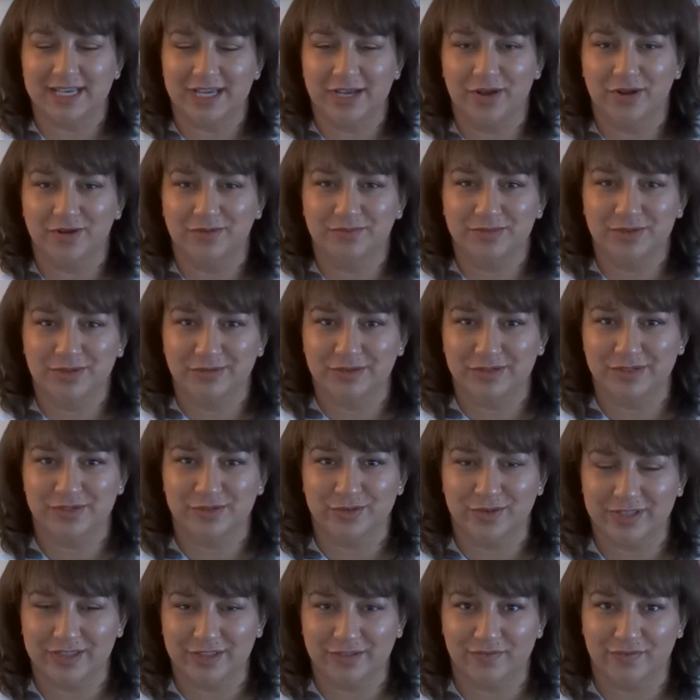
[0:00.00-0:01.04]
I hope you
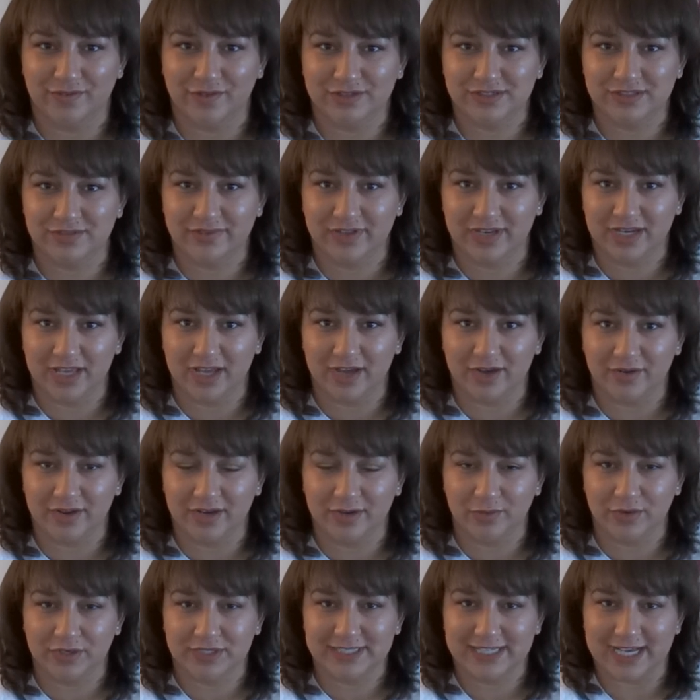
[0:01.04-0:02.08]
enjoyed the first video
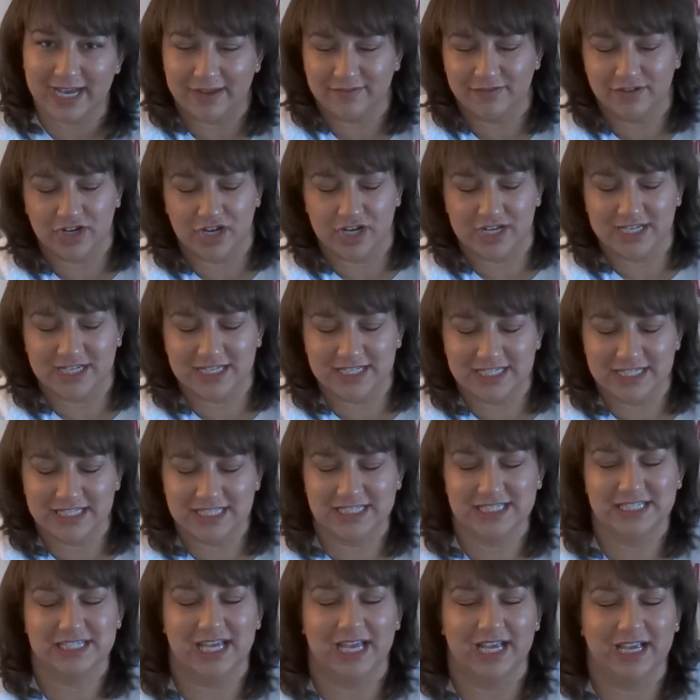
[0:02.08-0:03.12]
and we're diving on into
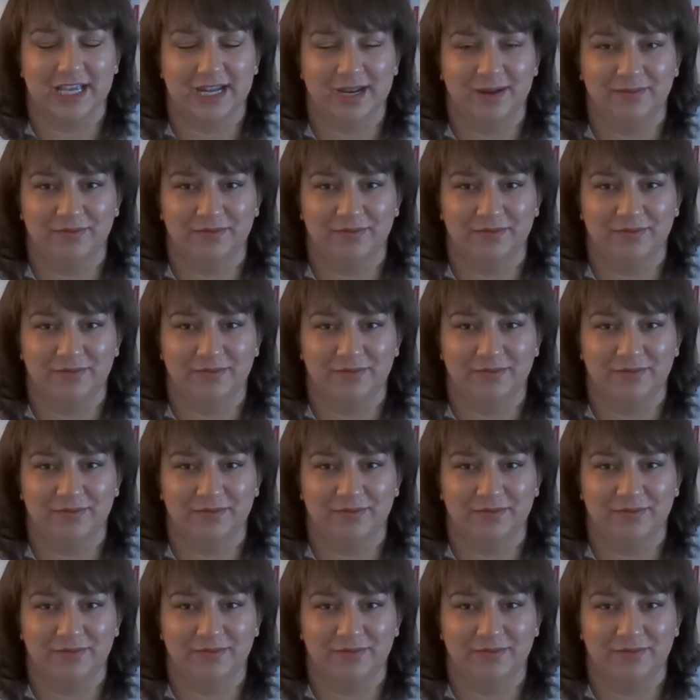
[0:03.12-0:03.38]
the second.